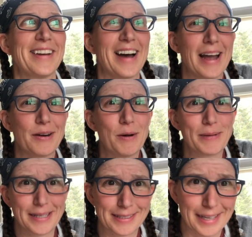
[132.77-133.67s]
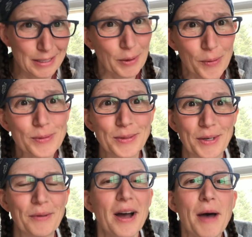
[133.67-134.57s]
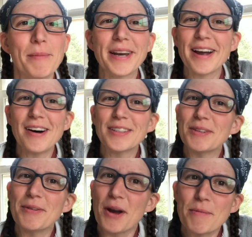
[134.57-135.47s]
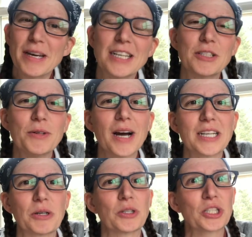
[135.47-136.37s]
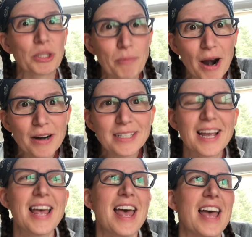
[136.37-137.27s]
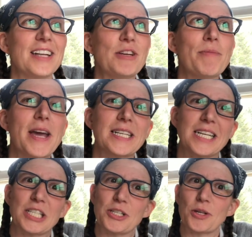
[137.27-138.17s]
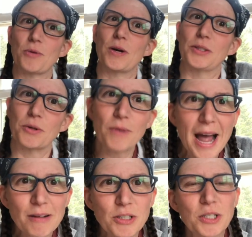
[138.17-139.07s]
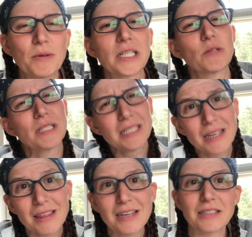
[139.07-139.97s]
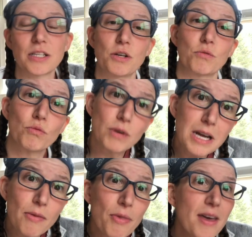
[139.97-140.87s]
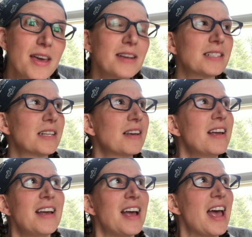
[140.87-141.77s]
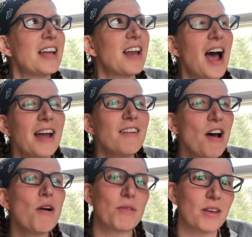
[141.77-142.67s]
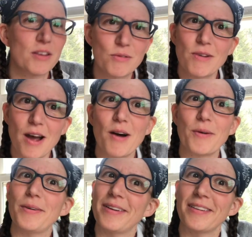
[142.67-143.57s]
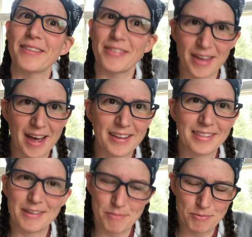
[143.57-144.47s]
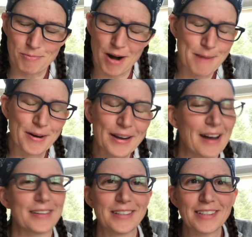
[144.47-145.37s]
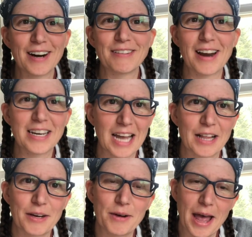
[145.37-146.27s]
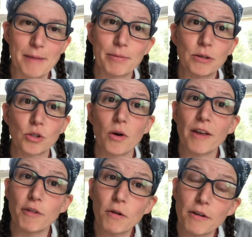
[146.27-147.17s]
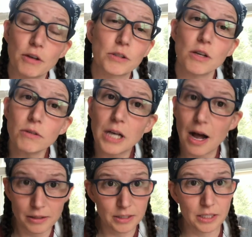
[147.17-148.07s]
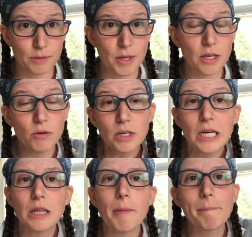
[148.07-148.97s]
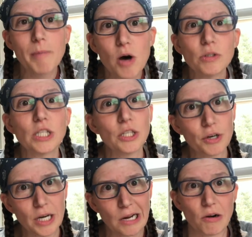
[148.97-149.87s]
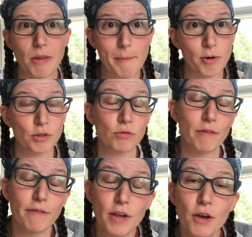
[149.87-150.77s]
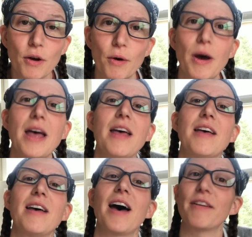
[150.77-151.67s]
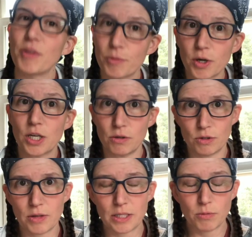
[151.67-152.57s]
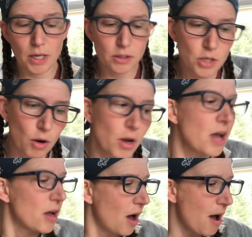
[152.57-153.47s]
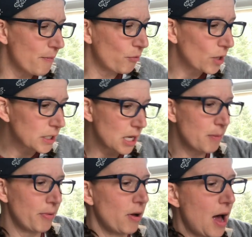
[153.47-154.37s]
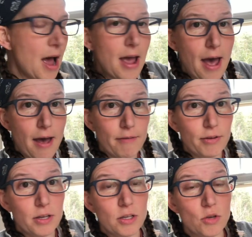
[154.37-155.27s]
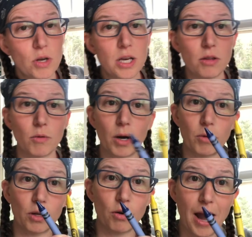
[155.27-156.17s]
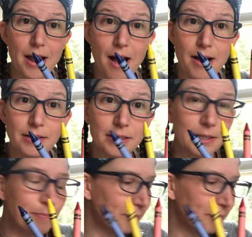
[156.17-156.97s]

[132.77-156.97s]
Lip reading: I know because I told you, but I also know because you guys are smart and you pay attention to the world around you, and you see things and you read things, and I know that you know that the primary colors are red, yellow, and blue. So if you can use those colors this week, you will get the most learning or the most review out of the work you do this week. So for example, you could either work with crayons,